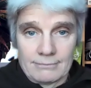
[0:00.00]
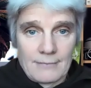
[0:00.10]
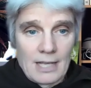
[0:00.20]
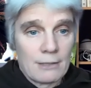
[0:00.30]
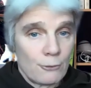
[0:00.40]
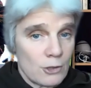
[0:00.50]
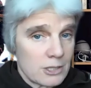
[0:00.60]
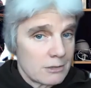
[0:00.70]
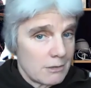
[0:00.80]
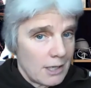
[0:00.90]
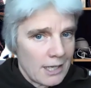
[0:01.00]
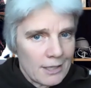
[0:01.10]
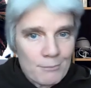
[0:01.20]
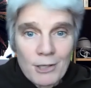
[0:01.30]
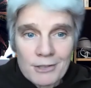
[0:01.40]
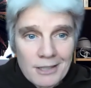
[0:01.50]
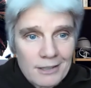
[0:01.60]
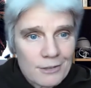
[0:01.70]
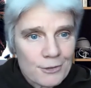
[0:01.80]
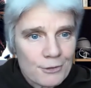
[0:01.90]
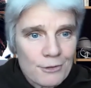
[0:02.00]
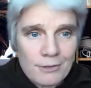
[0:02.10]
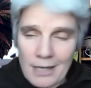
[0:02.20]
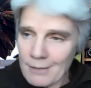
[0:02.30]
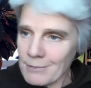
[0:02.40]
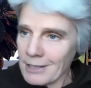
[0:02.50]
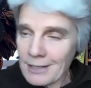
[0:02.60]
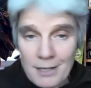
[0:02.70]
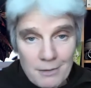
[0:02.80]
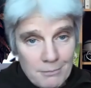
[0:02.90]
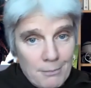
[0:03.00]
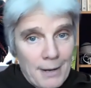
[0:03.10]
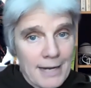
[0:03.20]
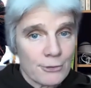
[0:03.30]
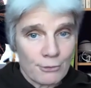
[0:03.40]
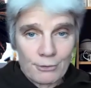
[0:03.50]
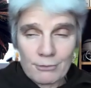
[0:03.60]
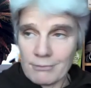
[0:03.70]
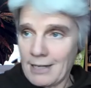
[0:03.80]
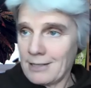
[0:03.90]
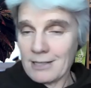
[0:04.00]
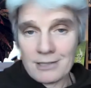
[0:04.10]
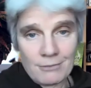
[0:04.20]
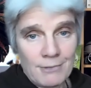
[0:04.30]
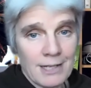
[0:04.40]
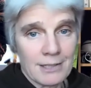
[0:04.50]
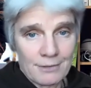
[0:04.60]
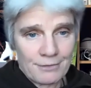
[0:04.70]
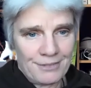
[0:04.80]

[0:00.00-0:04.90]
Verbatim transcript: And of course, I am not telling the truth. I'm telling my truth, and it's relative.